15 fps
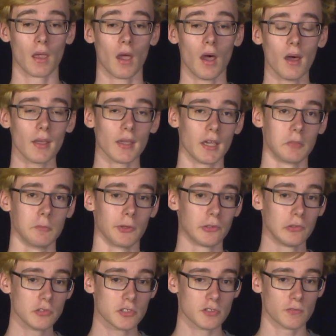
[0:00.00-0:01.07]
Higher-end
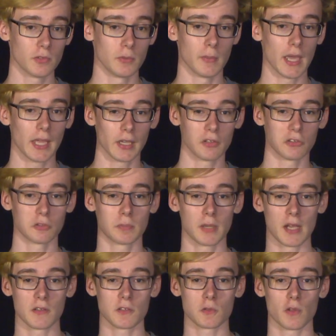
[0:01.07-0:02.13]
models, from
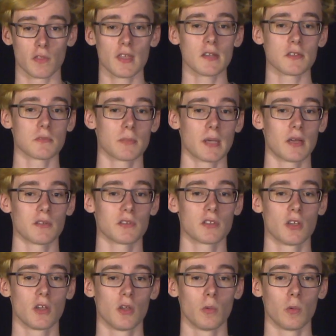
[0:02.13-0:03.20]
£800 to £1,000,
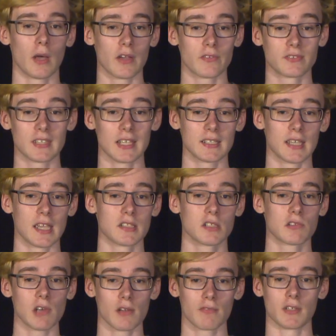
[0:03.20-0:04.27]
will have dedicated
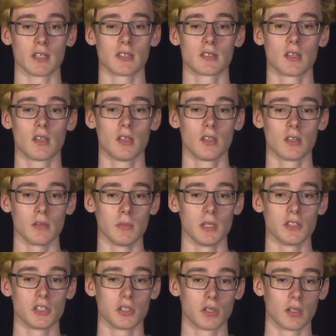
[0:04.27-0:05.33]
graphics. That
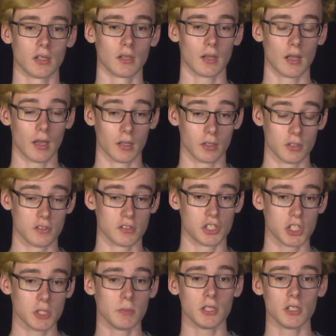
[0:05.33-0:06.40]
means you can use a
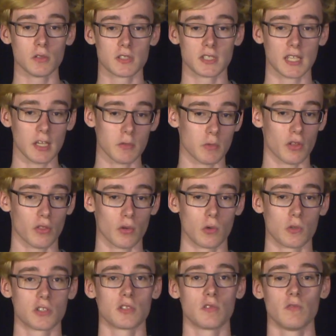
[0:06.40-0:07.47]
GPU to game with
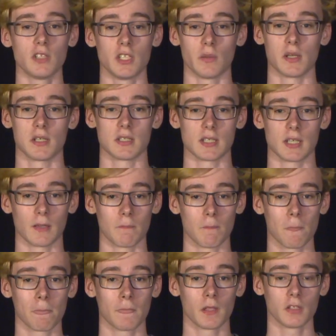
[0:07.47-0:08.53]
or to do video editing.
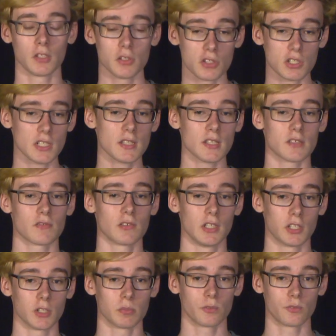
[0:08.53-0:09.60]
Usually there's really
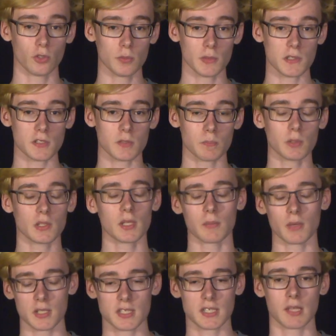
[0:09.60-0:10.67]
good performance, but they
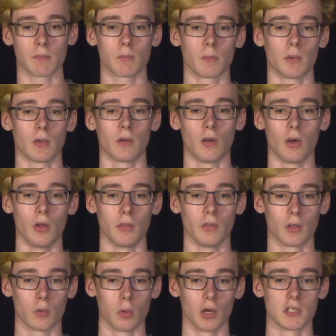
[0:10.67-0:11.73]
might skimp a bit on
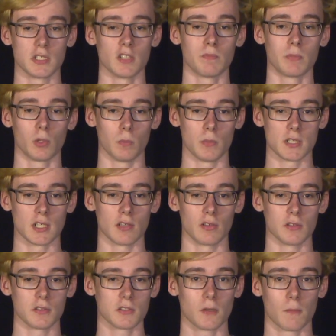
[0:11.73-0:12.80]
the quality of build
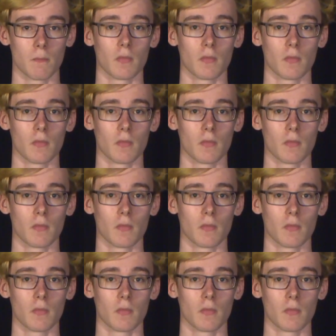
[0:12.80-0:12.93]
materials.